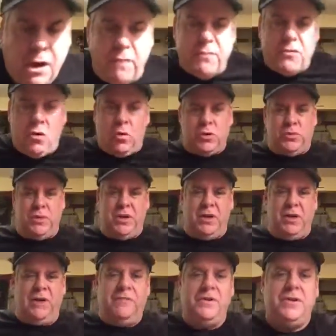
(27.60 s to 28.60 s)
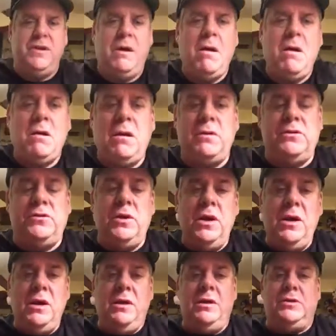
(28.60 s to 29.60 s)
of course, when you love your dog,
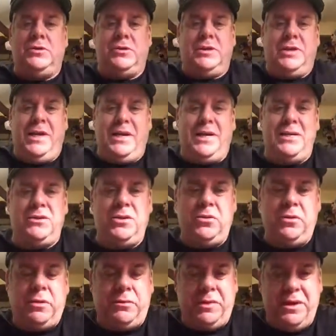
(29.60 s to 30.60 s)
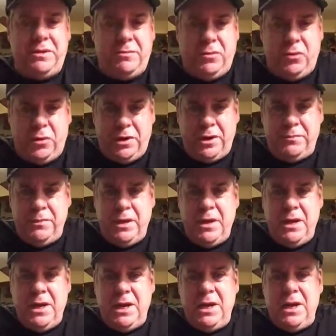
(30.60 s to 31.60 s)
this was like at 2 or 3 in the morning.
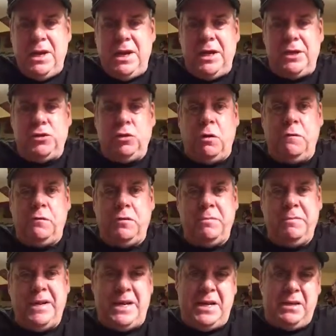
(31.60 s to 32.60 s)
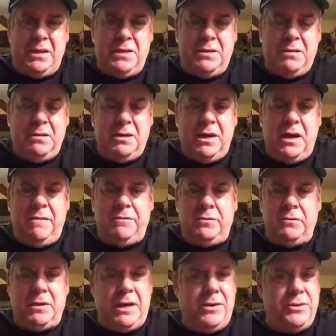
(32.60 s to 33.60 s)
I drove her immediately to the
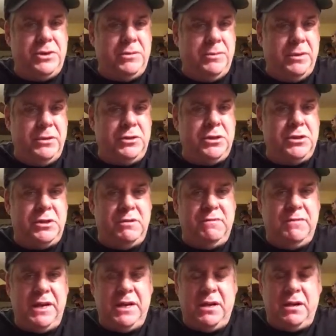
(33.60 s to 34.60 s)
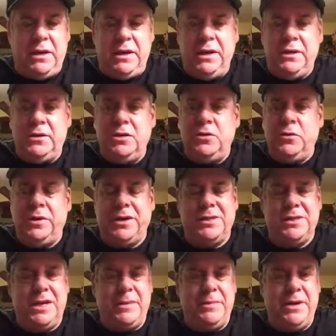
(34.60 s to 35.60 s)
after-hours emergency vet clinic to do an
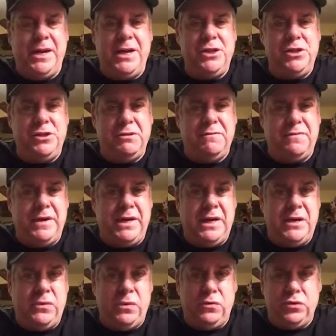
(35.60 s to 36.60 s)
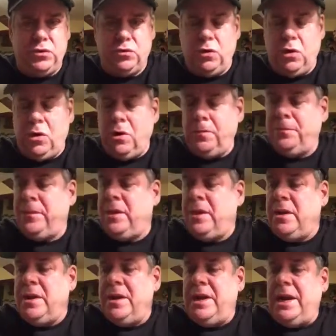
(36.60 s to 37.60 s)
examination to find out what was wrong,
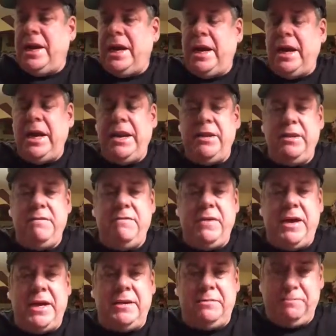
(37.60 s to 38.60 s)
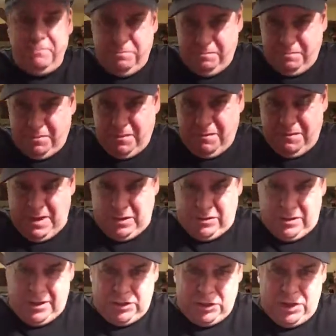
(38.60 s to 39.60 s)
and the vet
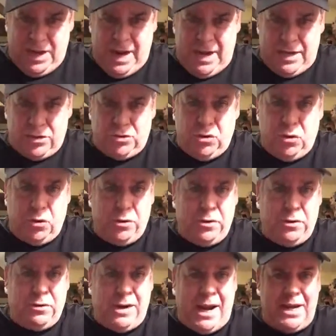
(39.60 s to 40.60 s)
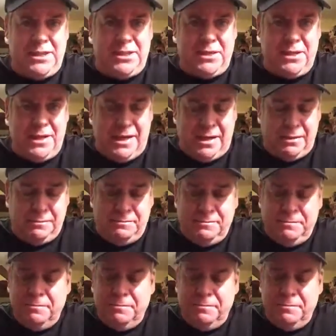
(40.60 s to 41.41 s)
felt that she had torn her ACL.